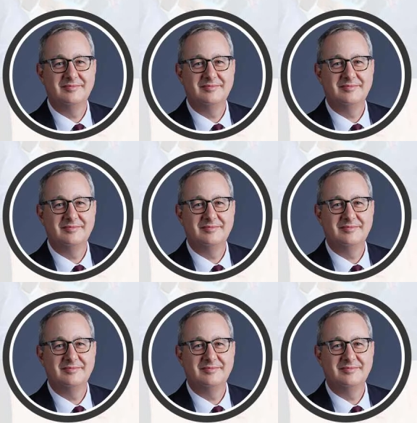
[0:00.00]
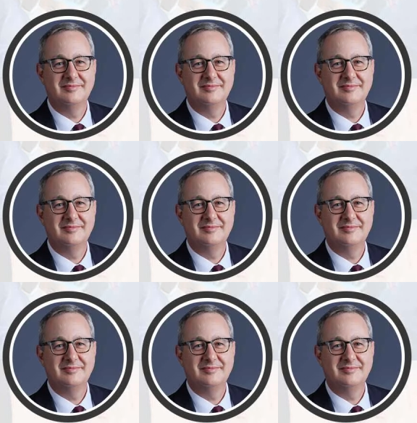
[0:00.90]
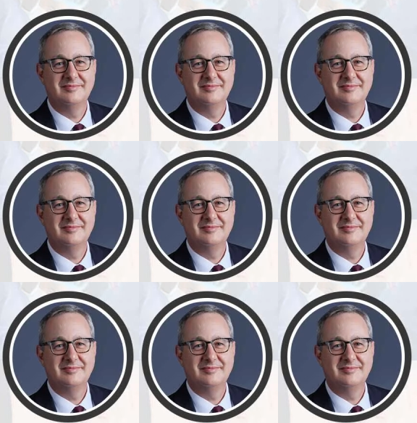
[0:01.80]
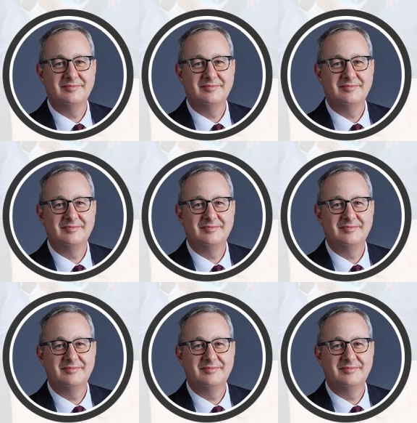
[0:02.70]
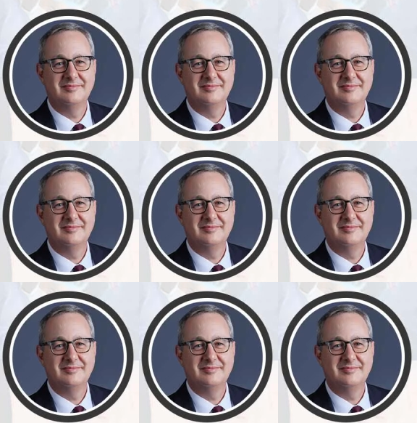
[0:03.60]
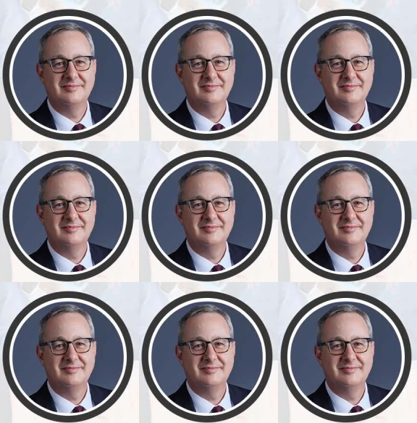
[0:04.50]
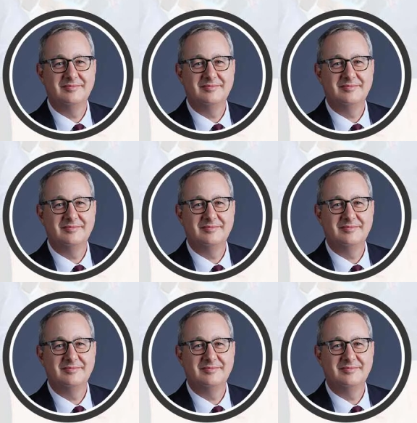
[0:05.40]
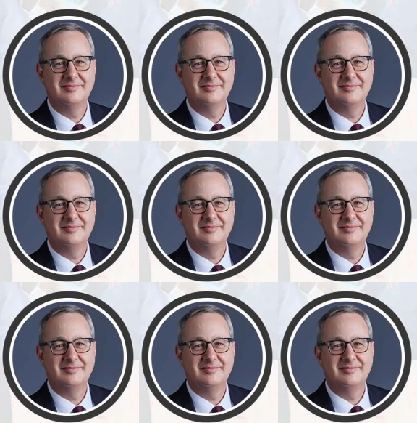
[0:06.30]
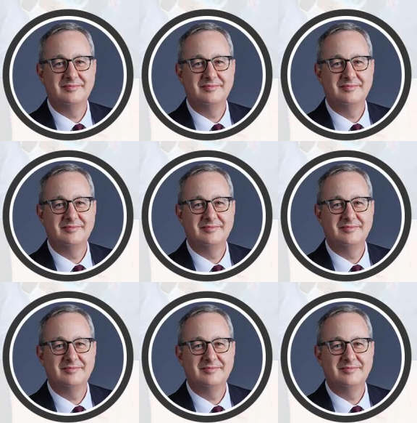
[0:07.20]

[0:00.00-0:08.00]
[no speech]